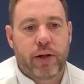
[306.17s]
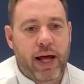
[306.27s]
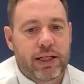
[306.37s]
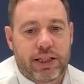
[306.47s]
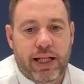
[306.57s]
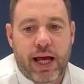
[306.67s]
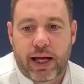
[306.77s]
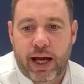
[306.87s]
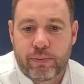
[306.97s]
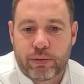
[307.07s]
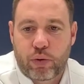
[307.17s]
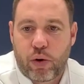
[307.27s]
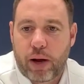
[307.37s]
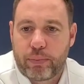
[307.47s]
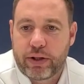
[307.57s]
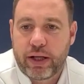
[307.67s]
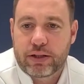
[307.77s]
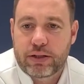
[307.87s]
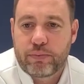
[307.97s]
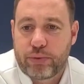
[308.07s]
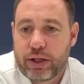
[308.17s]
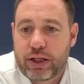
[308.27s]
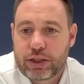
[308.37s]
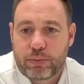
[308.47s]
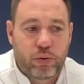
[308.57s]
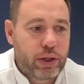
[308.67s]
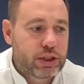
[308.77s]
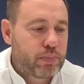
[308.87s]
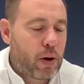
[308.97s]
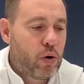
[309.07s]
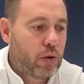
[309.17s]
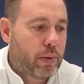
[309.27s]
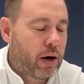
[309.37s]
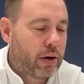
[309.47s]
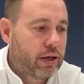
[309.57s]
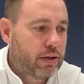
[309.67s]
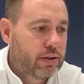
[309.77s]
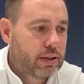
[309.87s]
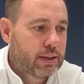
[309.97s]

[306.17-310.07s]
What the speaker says: But actually, that game was quite predictable. We'd spoke about it.